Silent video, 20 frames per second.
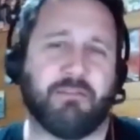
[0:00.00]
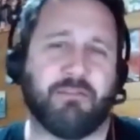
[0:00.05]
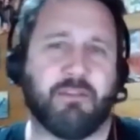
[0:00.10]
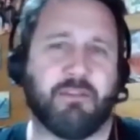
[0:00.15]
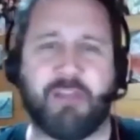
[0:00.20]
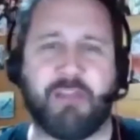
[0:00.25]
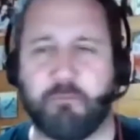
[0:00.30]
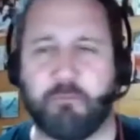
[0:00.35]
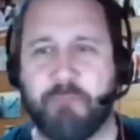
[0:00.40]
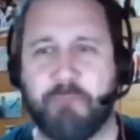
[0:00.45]

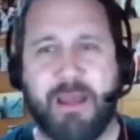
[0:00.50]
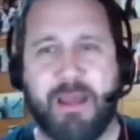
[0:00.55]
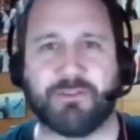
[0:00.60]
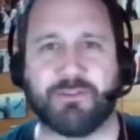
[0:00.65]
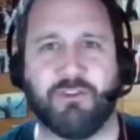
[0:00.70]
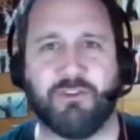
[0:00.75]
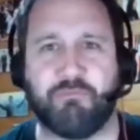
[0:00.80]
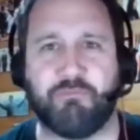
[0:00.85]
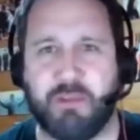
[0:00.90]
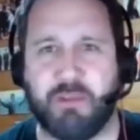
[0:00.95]
Everyone
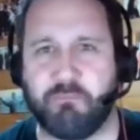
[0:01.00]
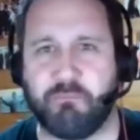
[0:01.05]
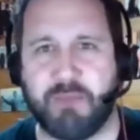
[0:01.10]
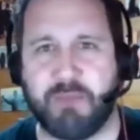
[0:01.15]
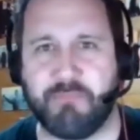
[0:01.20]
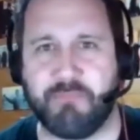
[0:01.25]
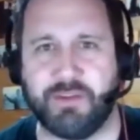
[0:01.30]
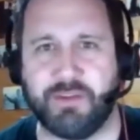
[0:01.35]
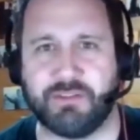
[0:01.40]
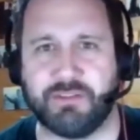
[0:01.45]
bounced off Big
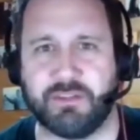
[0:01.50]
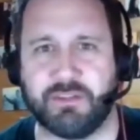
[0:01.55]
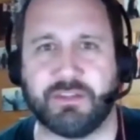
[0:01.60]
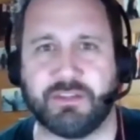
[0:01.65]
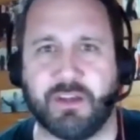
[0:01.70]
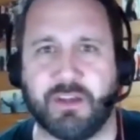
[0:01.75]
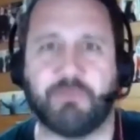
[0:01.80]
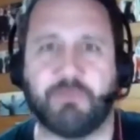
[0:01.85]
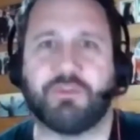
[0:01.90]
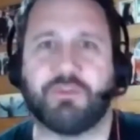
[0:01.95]
Ben most of the time.